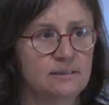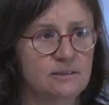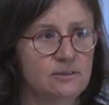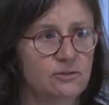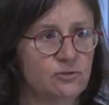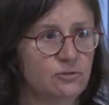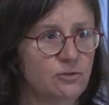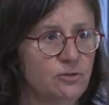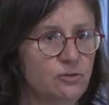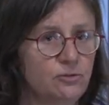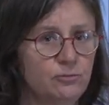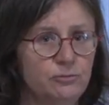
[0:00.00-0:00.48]

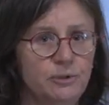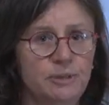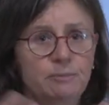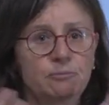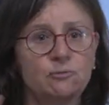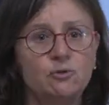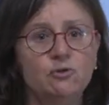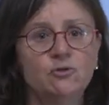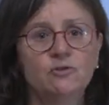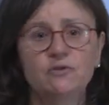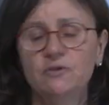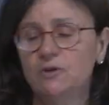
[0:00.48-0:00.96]
So you
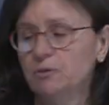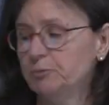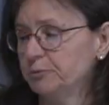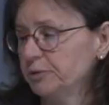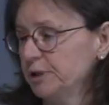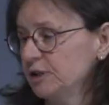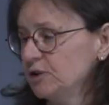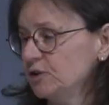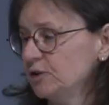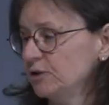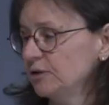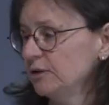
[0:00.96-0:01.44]
remove the
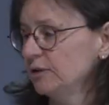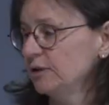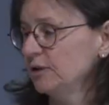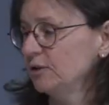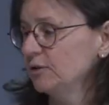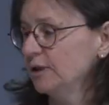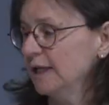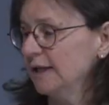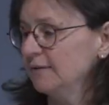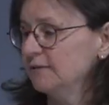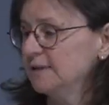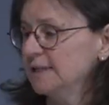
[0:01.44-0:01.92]
pressure,
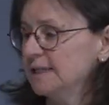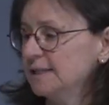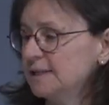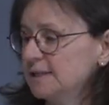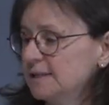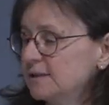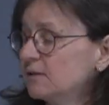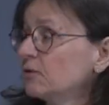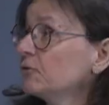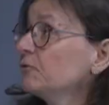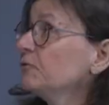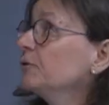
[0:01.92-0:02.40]
you have
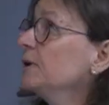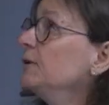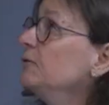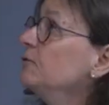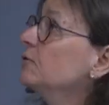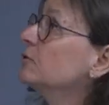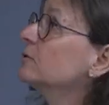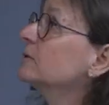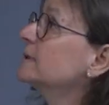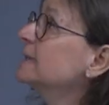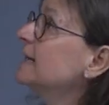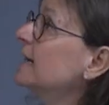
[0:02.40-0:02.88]
this uh, free fall